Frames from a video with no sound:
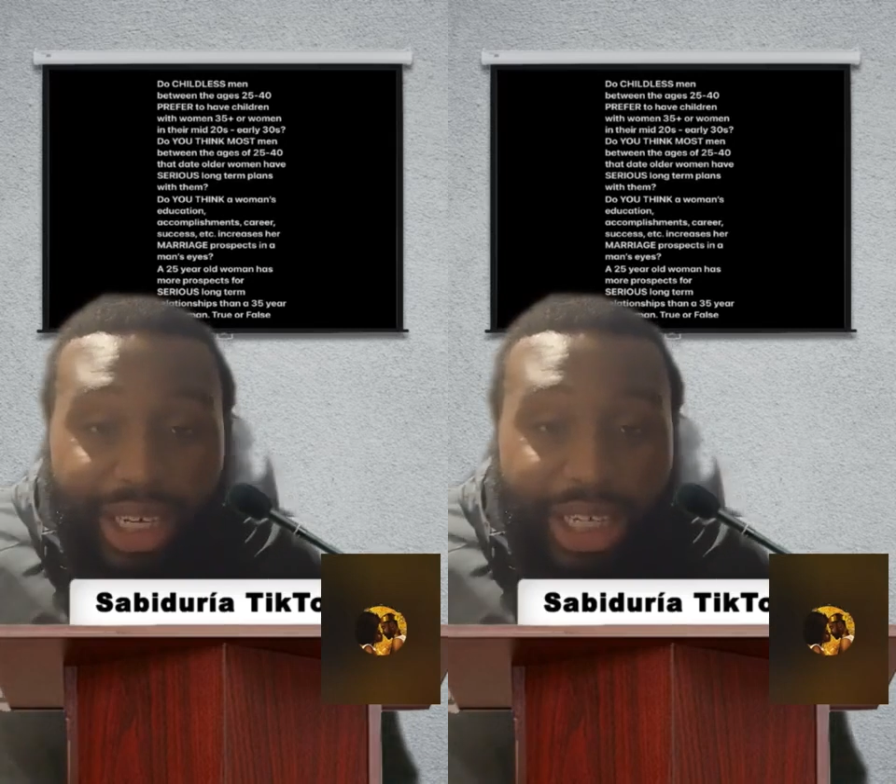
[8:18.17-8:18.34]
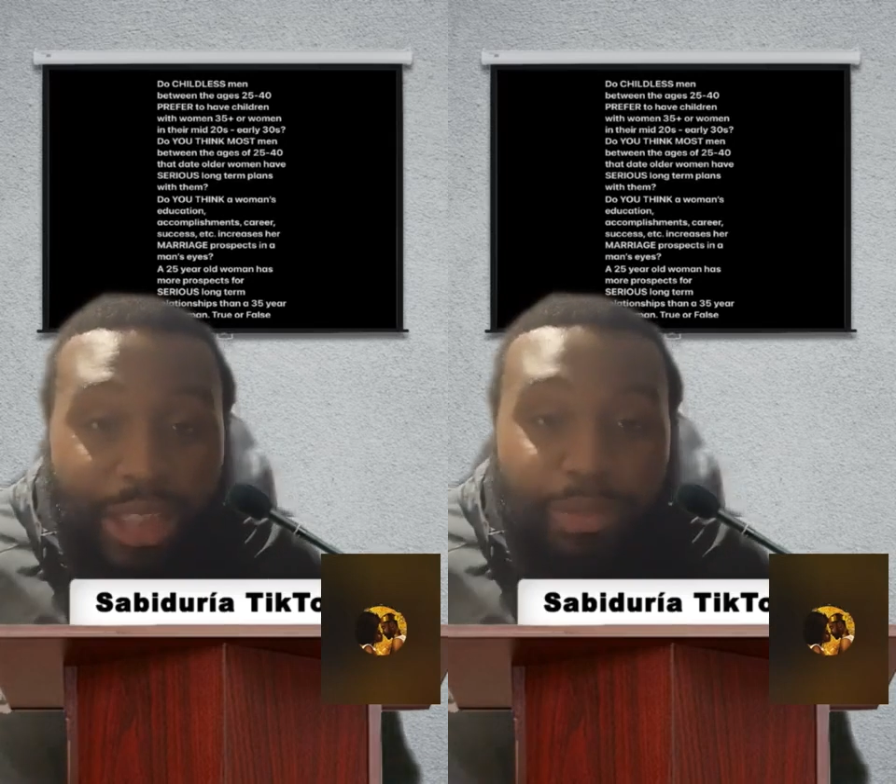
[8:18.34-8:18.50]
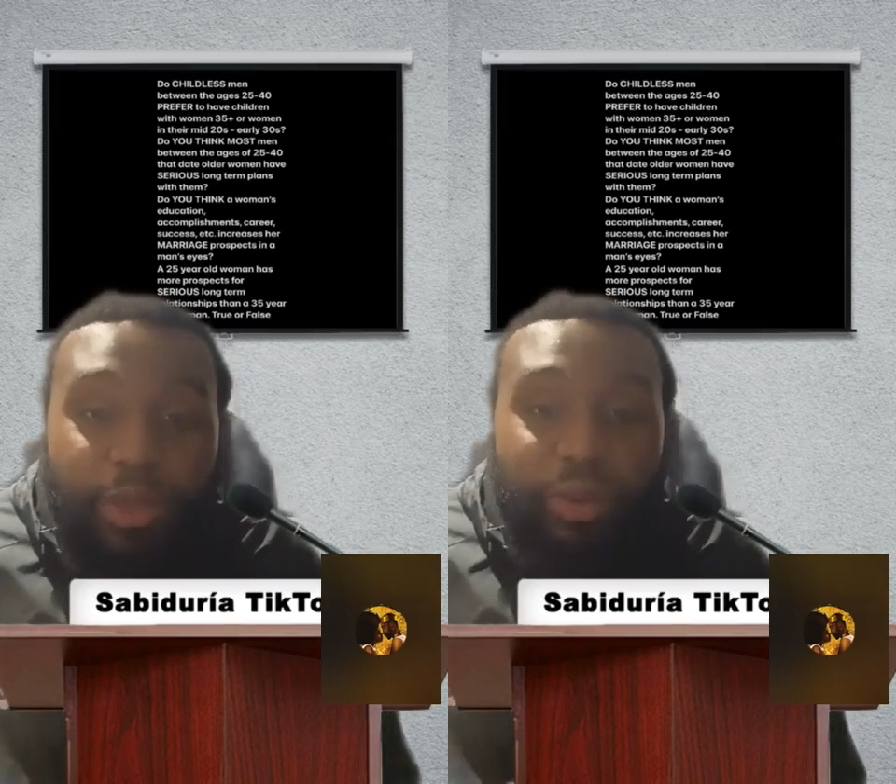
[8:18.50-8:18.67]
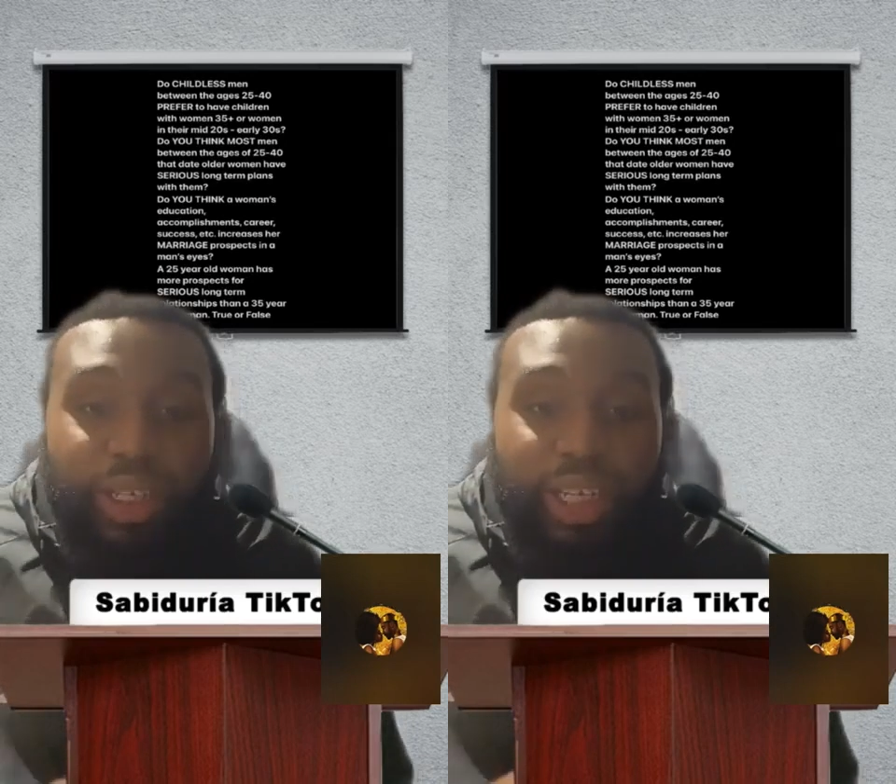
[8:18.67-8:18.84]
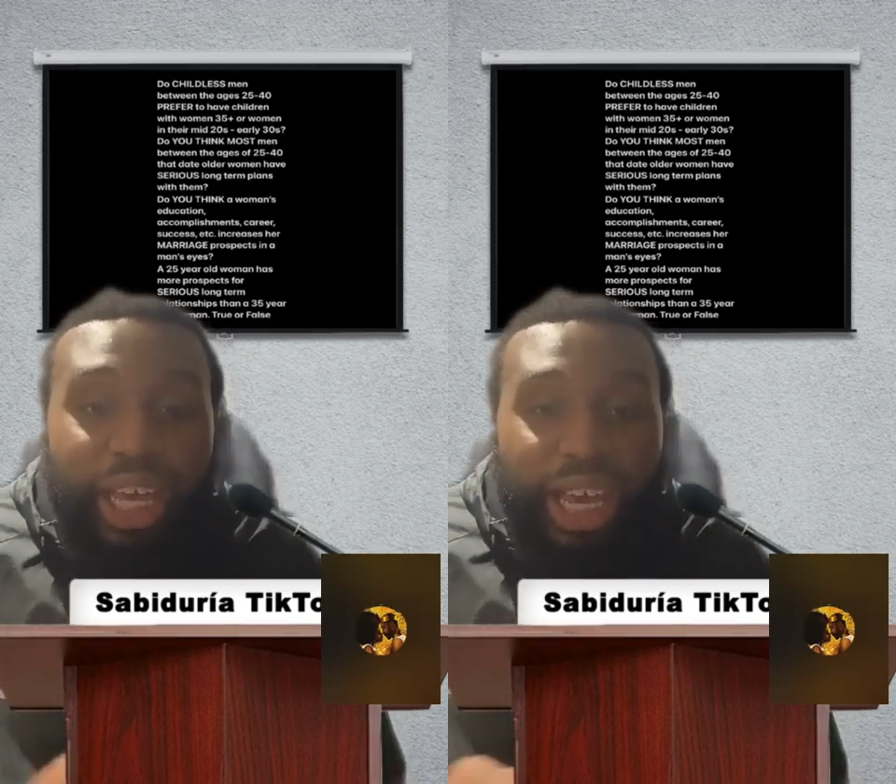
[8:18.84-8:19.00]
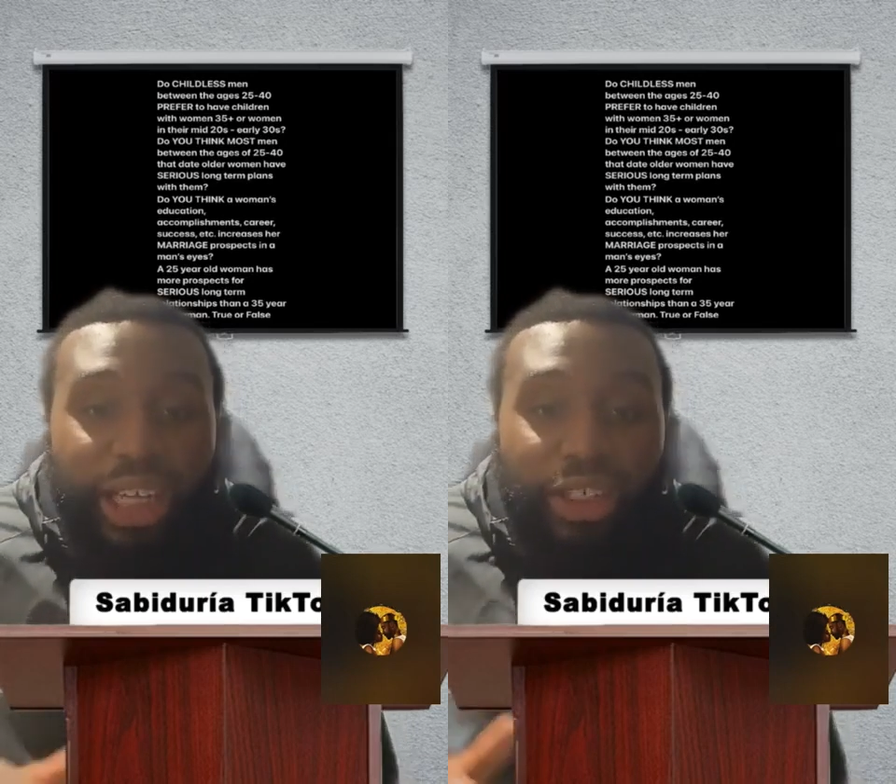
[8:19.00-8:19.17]
he's between the
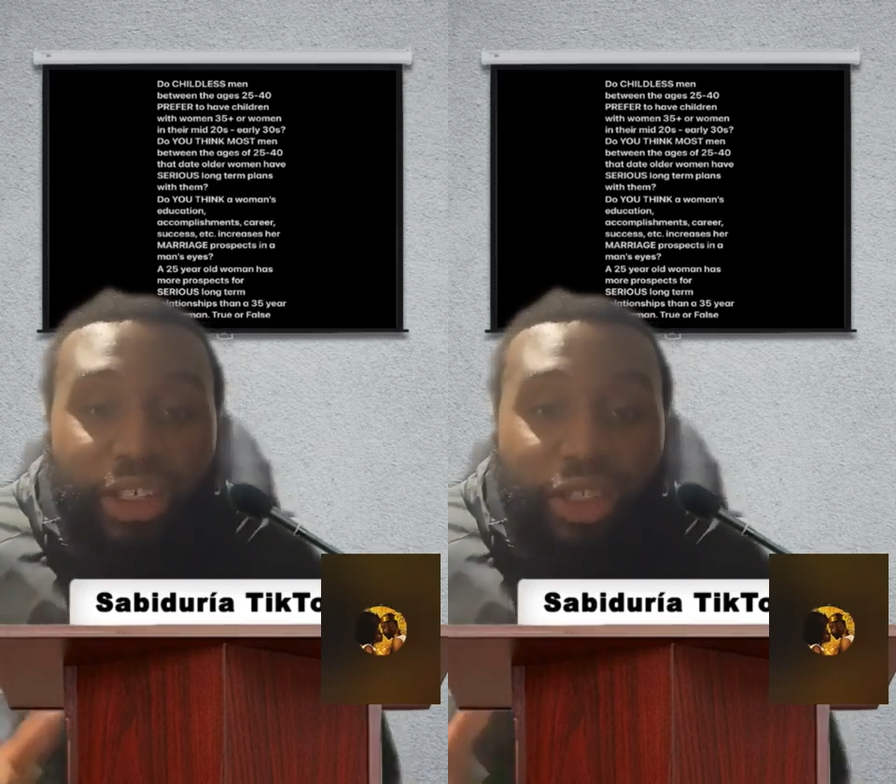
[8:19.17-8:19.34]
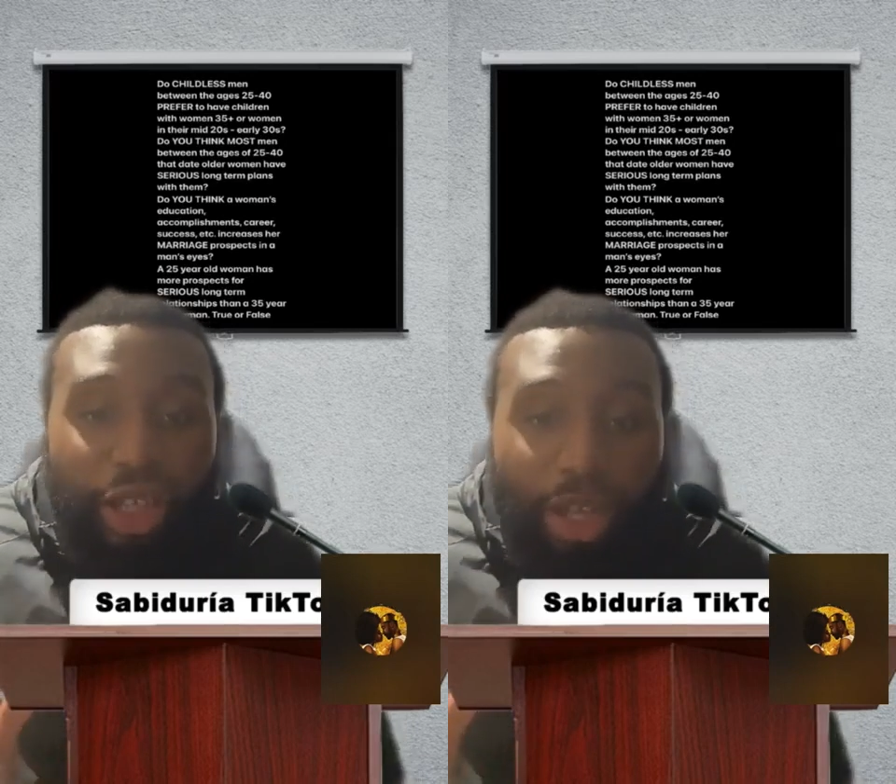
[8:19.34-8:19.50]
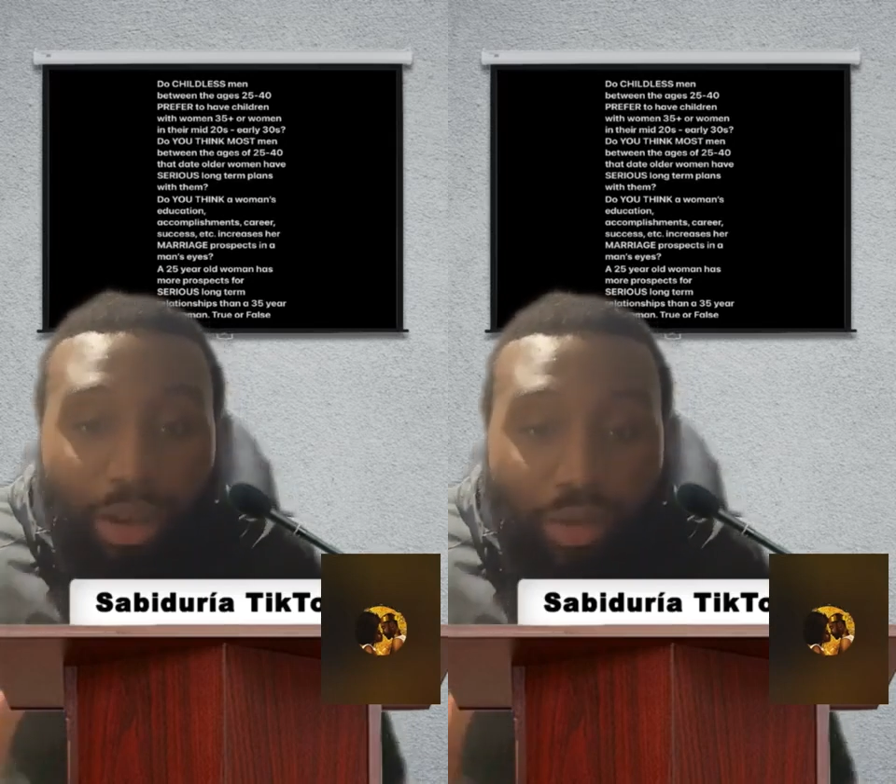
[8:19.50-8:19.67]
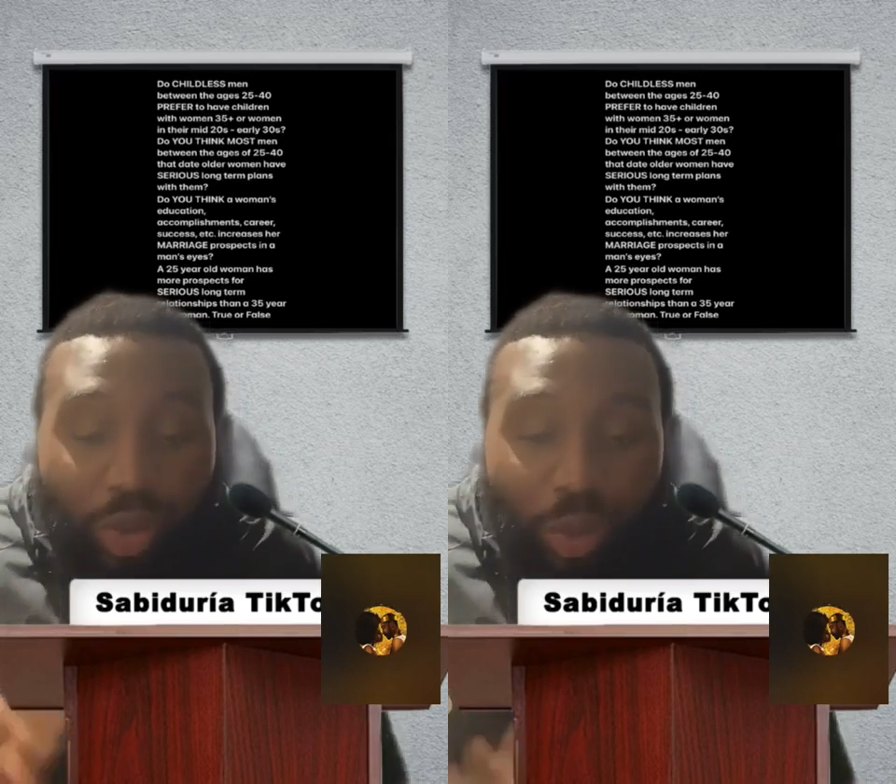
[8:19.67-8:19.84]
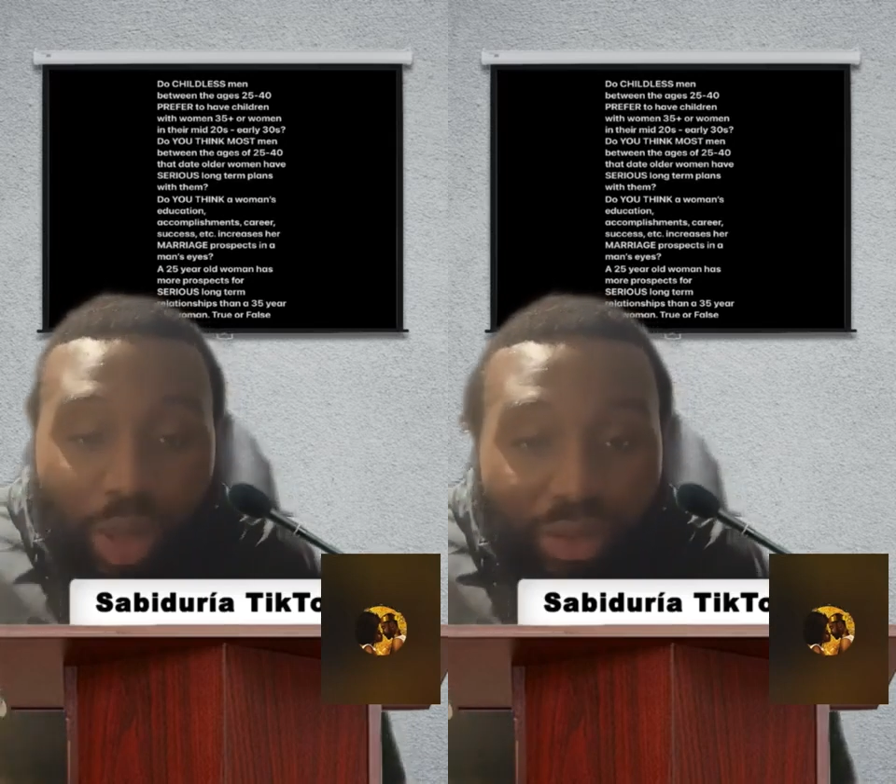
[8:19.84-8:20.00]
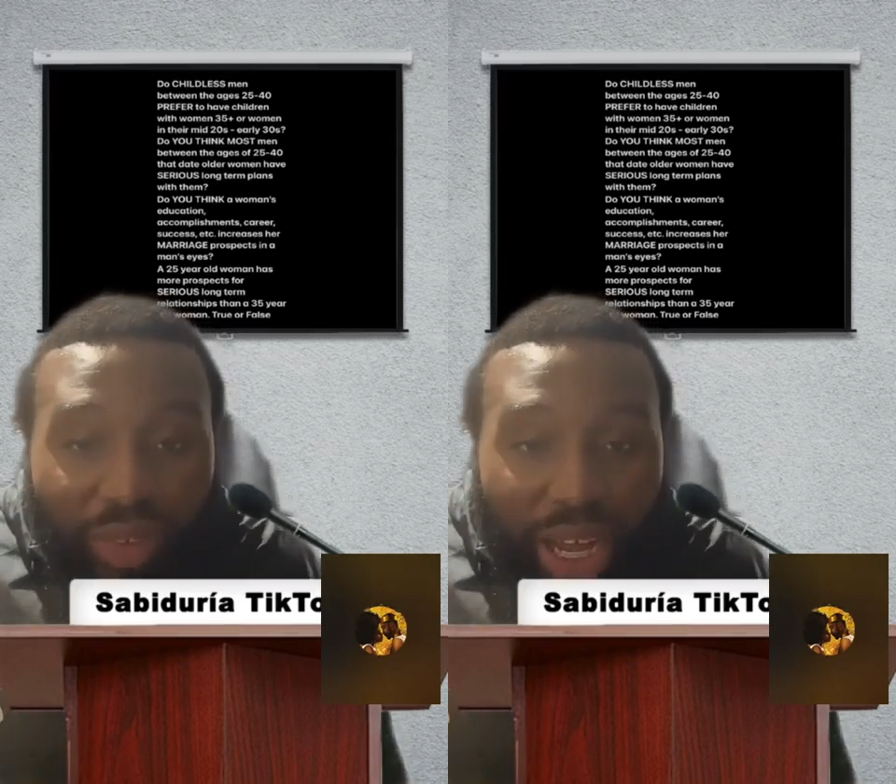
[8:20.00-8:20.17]
ages of
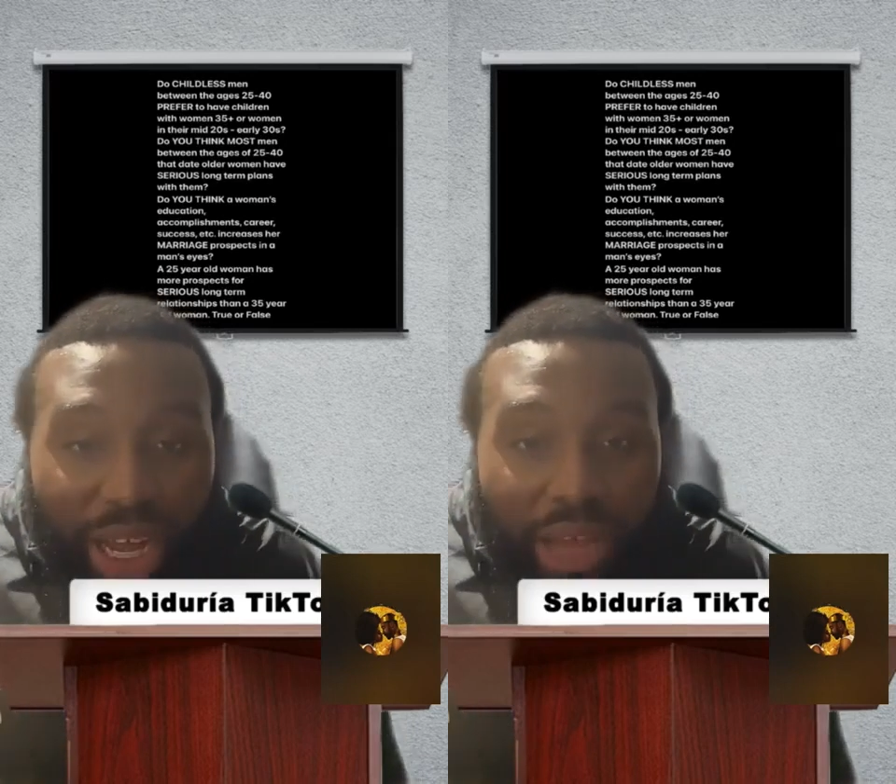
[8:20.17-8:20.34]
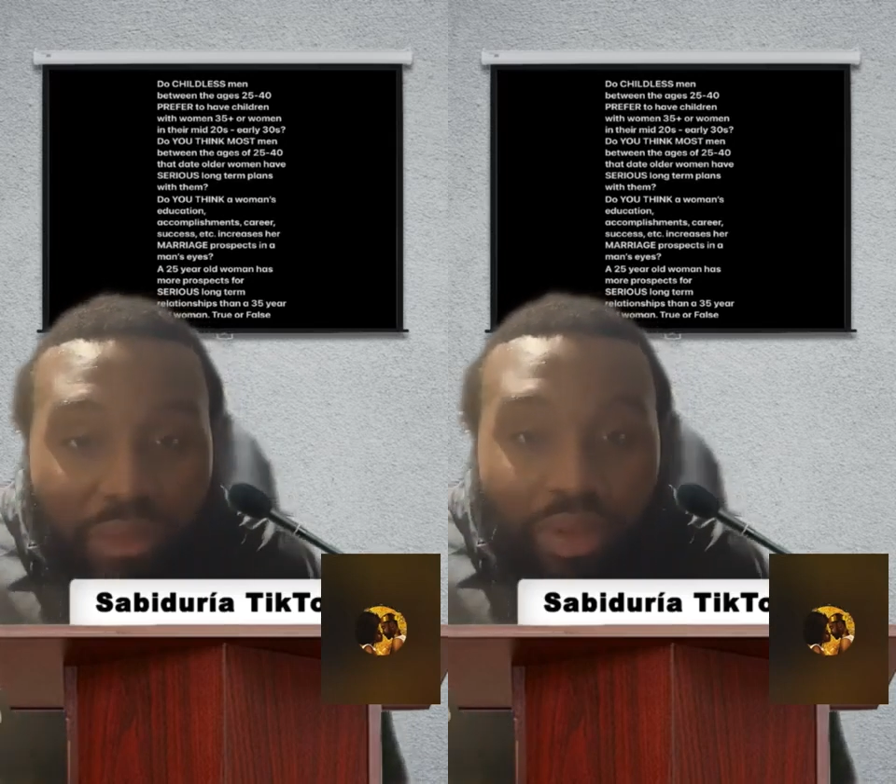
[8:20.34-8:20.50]
25